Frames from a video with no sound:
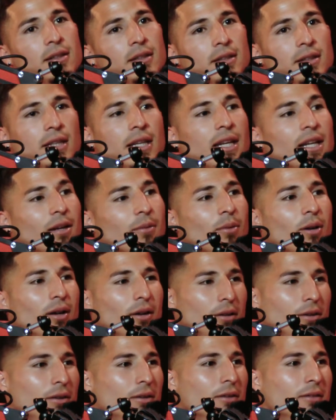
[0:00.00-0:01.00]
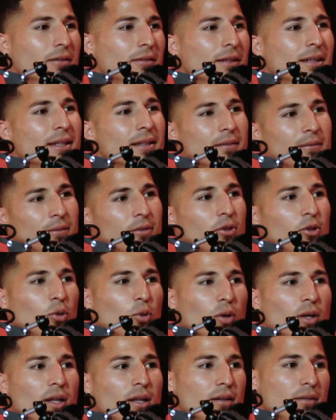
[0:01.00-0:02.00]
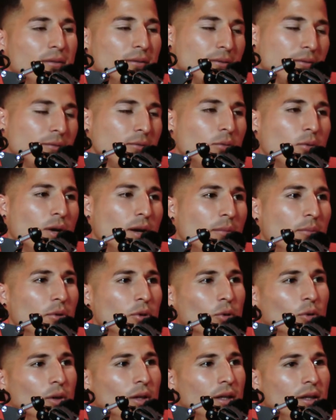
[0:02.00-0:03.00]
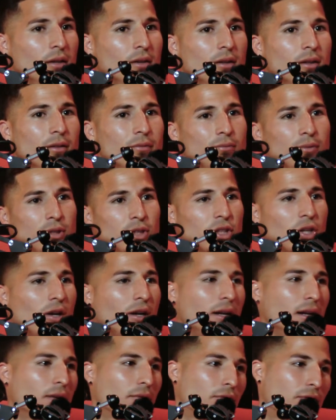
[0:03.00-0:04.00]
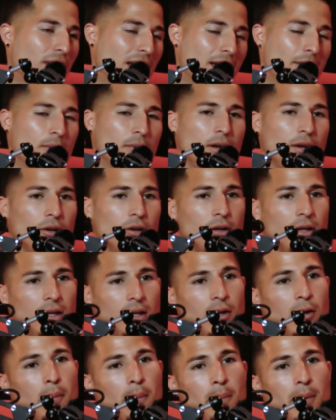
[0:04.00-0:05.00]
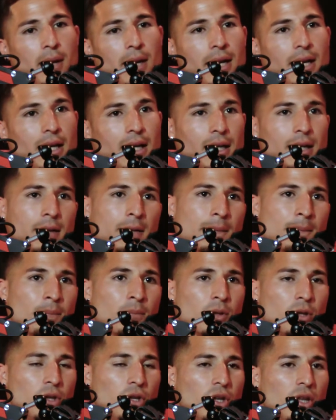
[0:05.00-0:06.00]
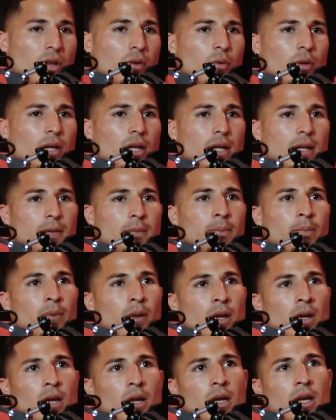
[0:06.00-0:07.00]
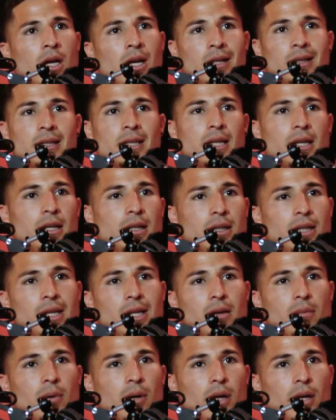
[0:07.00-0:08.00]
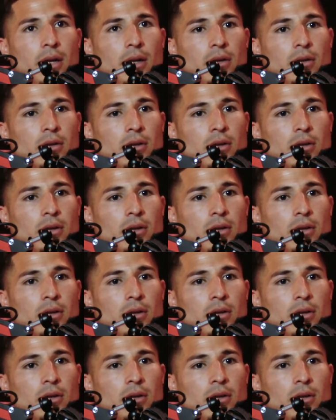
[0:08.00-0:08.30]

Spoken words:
thinking about, like doing what I'm doing, starting a family or, and playing, like, they really got to think about it,